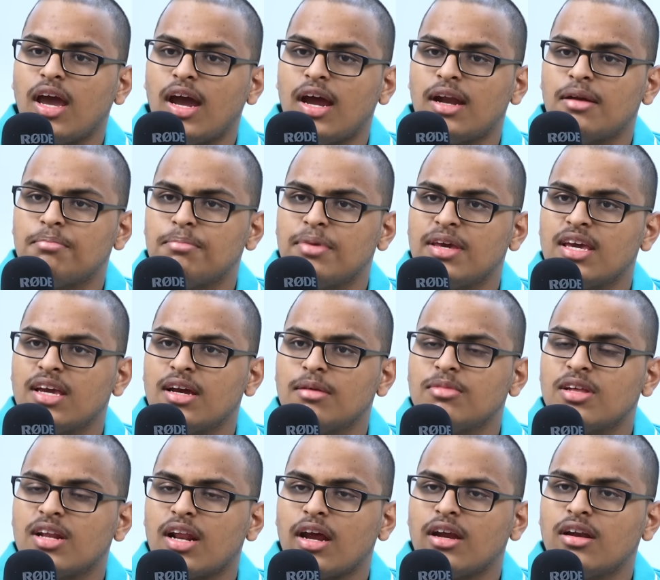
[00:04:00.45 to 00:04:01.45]
and picking
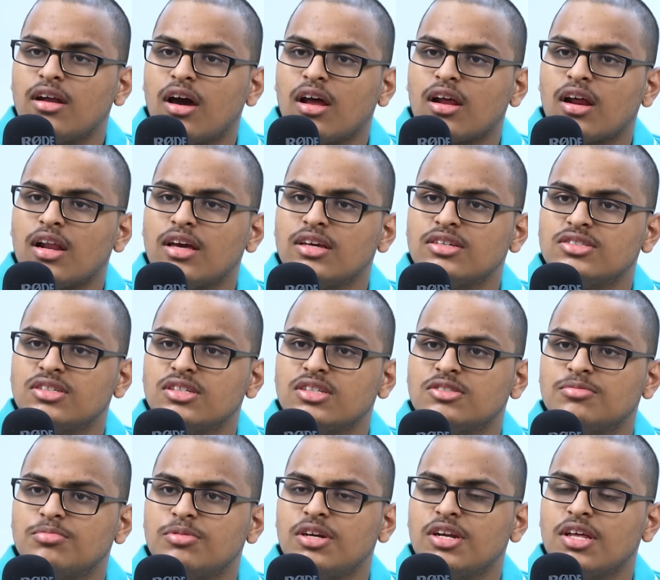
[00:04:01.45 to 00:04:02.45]
up the right organization
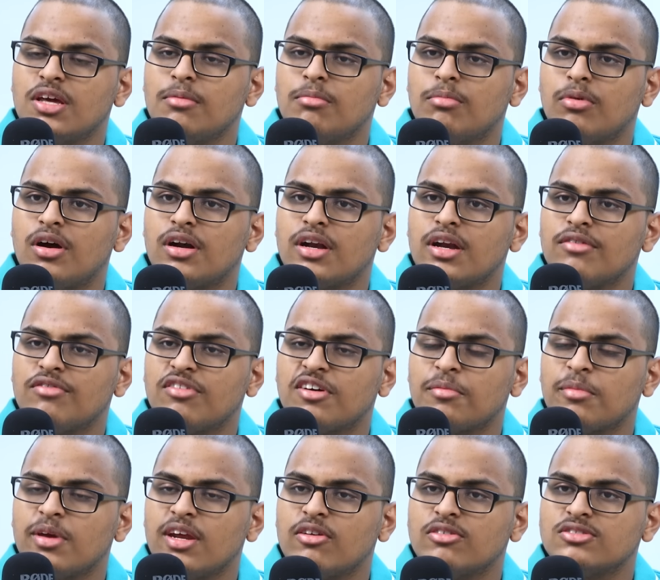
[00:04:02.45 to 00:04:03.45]
is pretty important. For
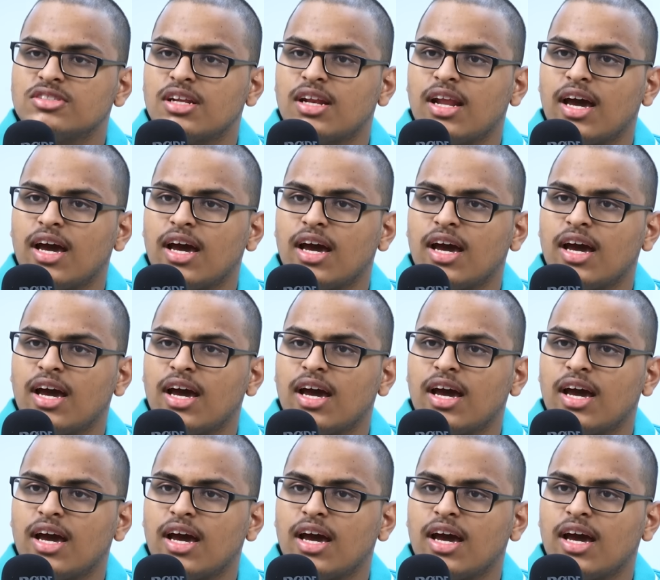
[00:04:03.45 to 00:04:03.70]
me, it was the